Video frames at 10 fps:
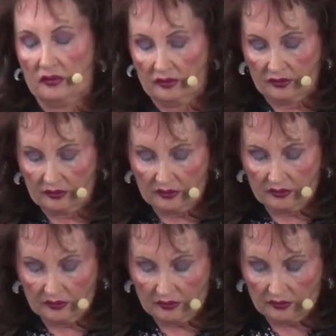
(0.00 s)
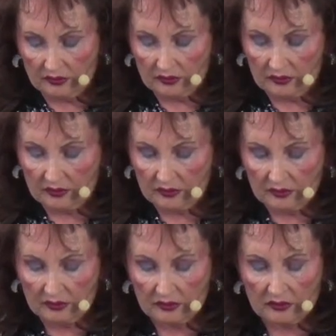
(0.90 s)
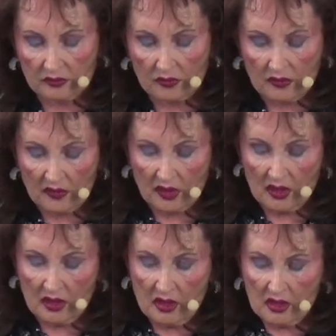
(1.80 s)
No one is speaking in this clip.